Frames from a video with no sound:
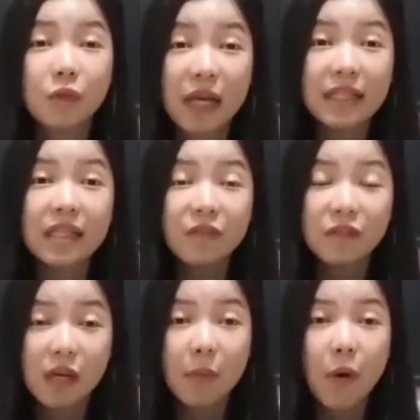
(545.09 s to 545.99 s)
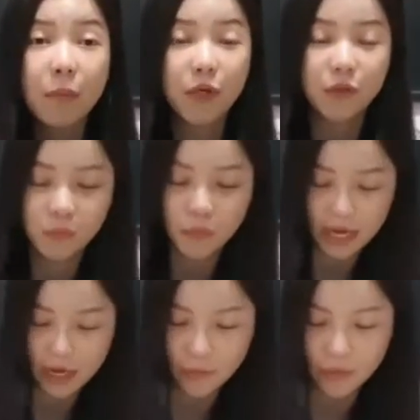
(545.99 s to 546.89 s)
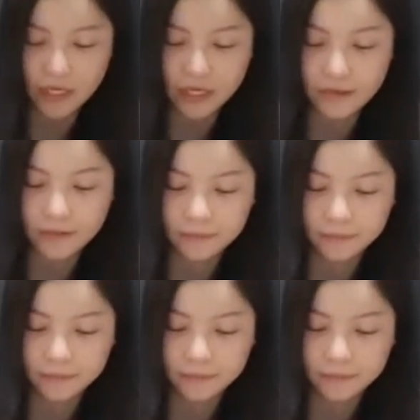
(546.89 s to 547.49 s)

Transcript: the extent of Singapore bill, what can you put it in?